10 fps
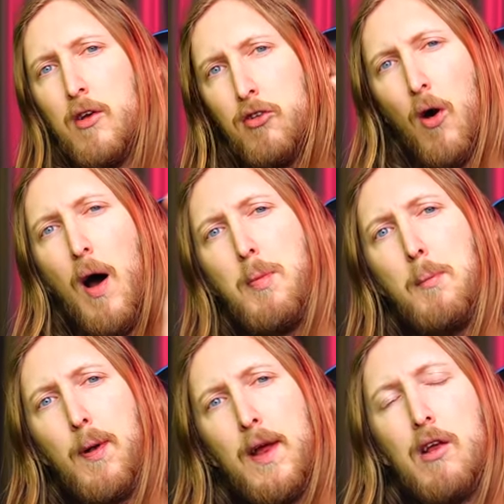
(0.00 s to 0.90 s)
So I've
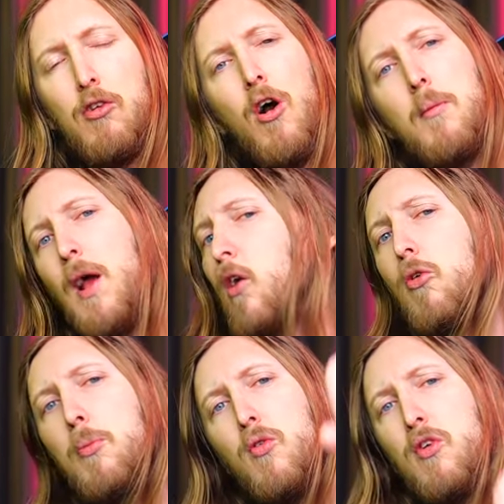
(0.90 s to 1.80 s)
been playing guitar, making
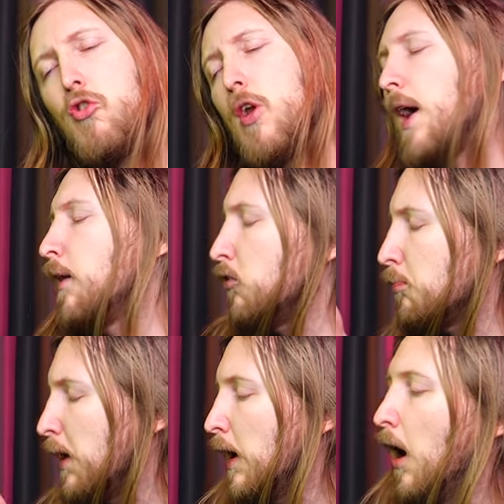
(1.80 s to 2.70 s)
some movies today.
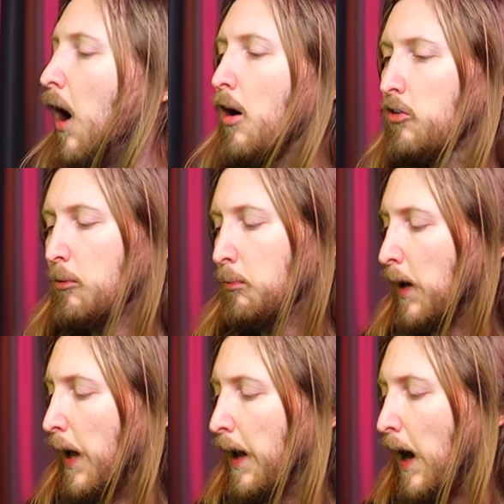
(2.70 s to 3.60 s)
It's been awesome,
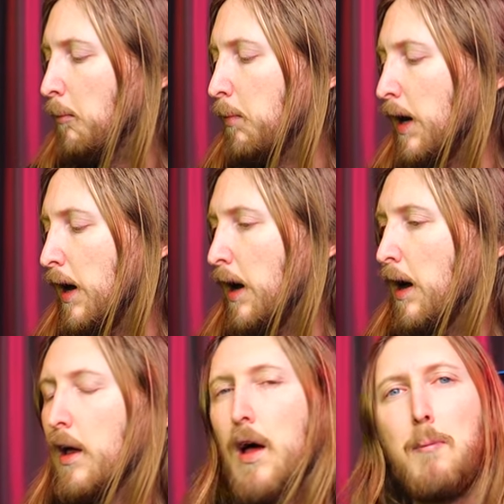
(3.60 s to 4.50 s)
and I'm
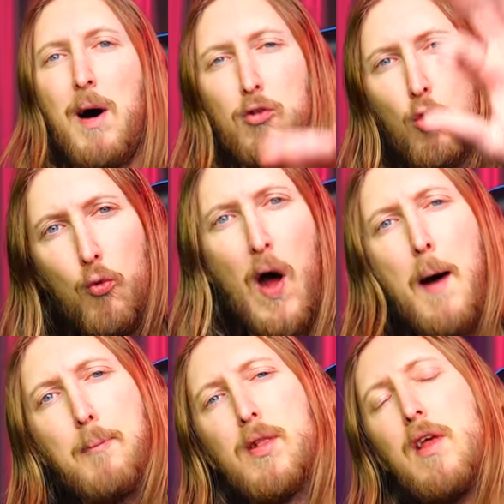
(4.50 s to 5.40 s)
uh, about to
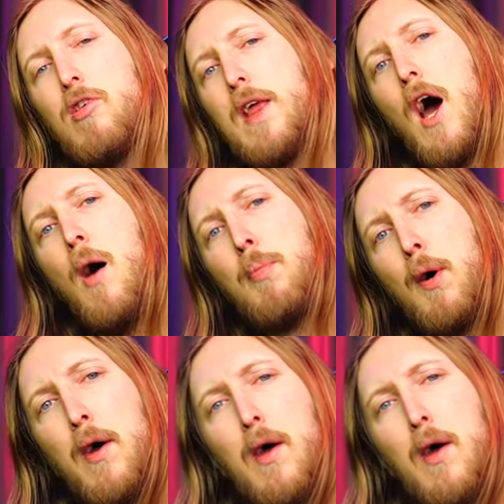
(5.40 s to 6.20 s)
wrap this day up